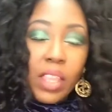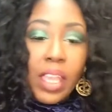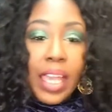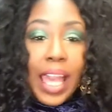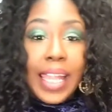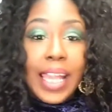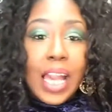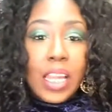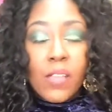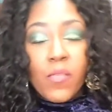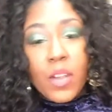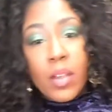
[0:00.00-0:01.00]
I got
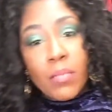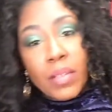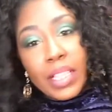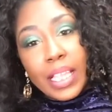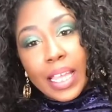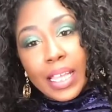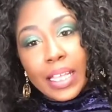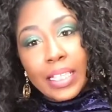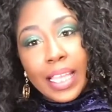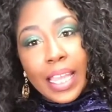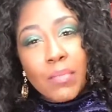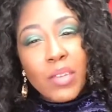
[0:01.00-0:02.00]
it from
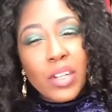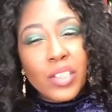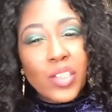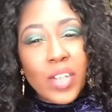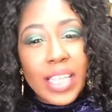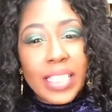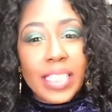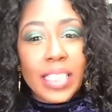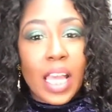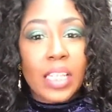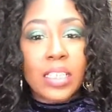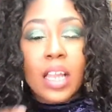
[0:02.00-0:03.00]

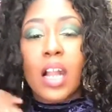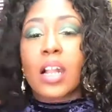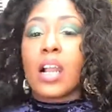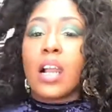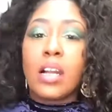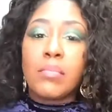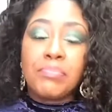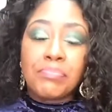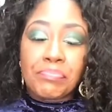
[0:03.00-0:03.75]
glamourtress.com,